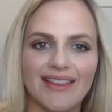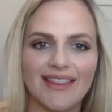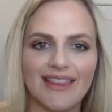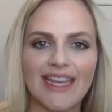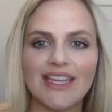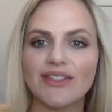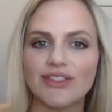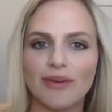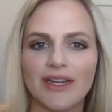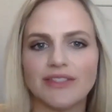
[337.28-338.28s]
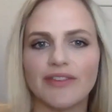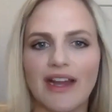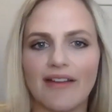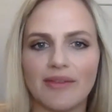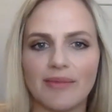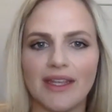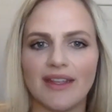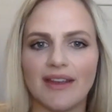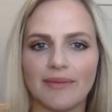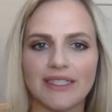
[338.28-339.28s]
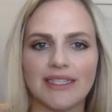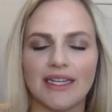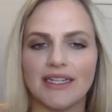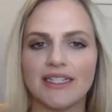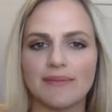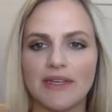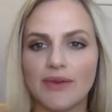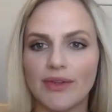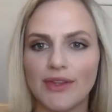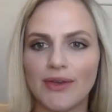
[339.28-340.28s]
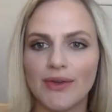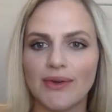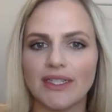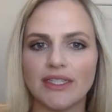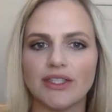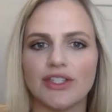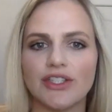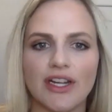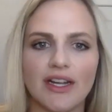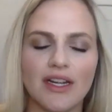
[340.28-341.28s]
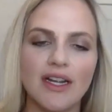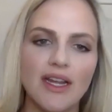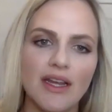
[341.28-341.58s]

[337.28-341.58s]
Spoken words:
Thank you so much for having me. I'm excited to speak with you and to just share